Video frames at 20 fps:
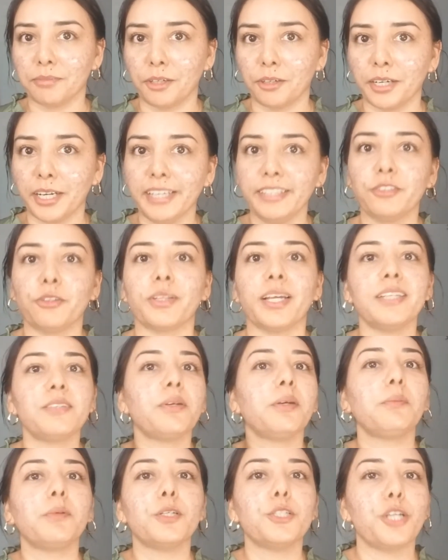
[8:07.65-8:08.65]
All right. So that's
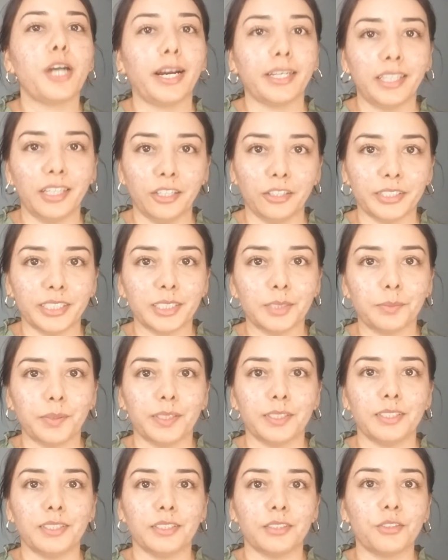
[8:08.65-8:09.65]
why we're tracking our
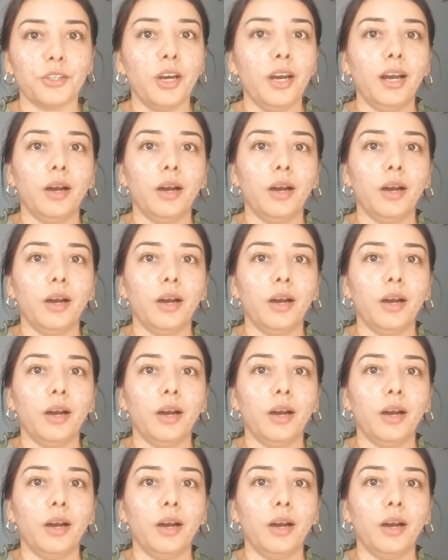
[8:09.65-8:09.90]
expenses.